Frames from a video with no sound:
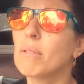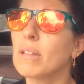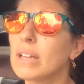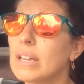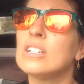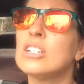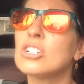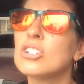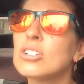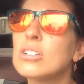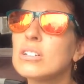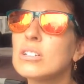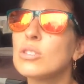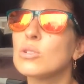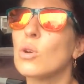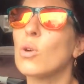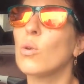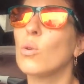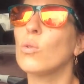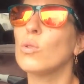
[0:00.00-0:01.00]
Like, initially
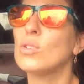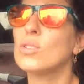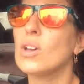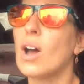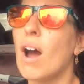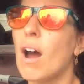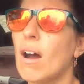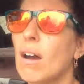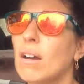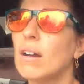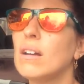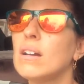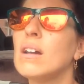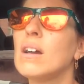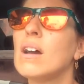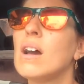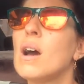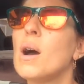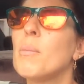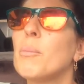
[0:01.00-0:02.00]
it's always hard,
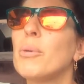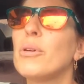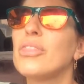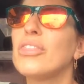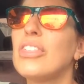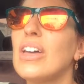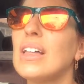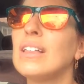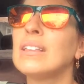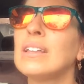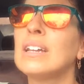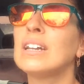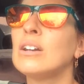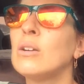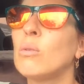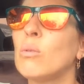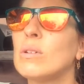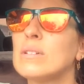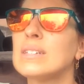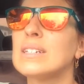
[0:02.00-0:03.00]
but then
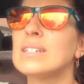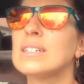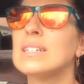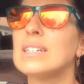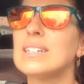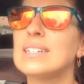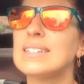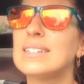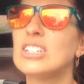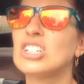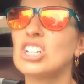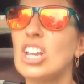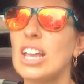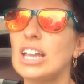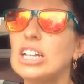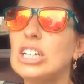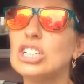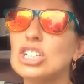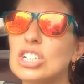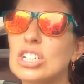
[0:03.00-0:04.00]
later, once I see
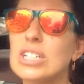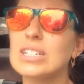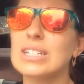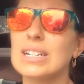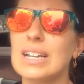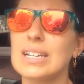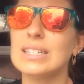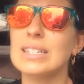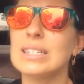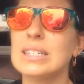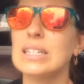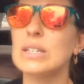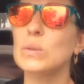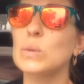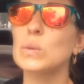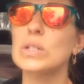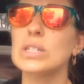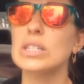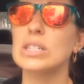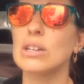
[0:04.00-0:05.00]
changes and I see
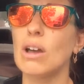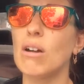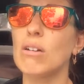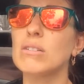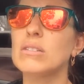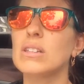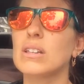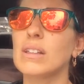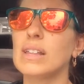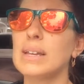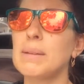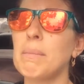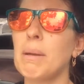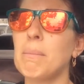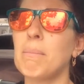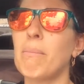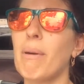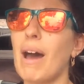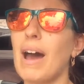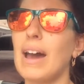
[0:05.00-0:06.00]
results of, like, my
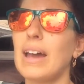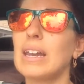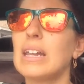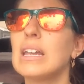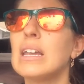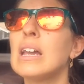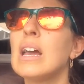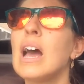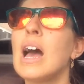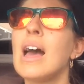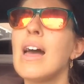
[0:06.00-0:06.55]
body,